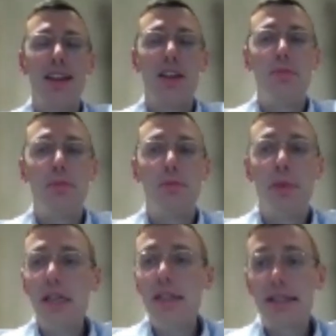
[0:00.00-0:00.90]
You
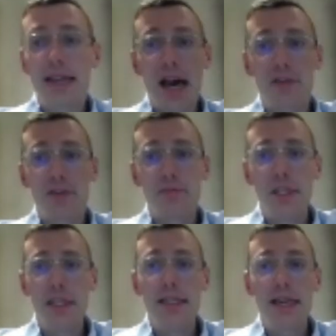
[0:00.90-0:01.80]
need staff. You
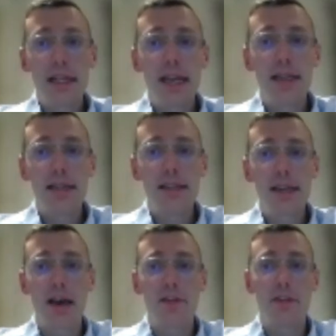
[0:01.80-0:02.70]
need dedicated
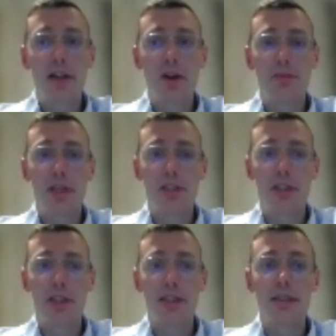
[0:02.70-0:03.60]
staff for outpatient
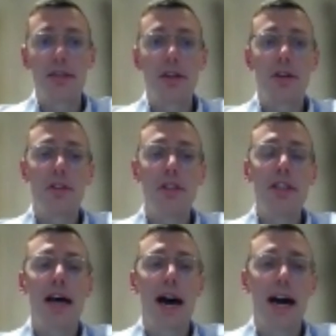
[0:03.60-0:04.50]
clinics. So you need
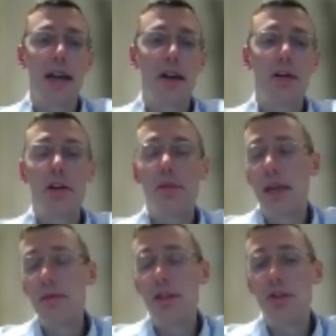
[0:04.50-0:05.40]
to hire or
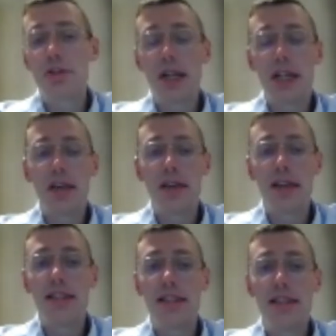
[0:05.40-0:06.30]
maybe train
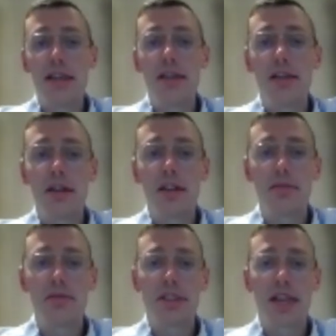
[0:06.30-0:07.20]
existing
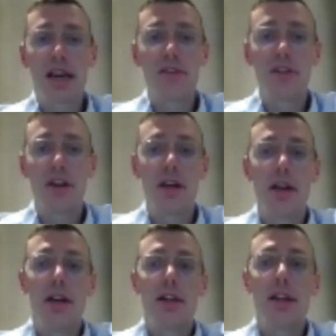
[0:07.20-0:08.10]
staff.
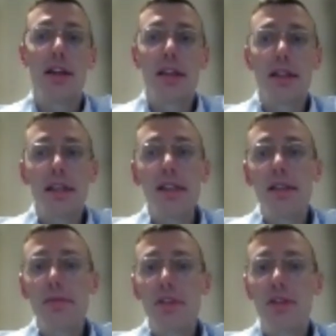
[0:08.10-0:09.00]
Then it needs
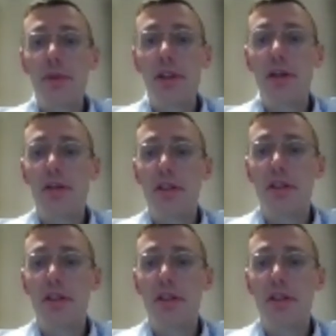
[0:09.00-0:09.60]
to be familiar with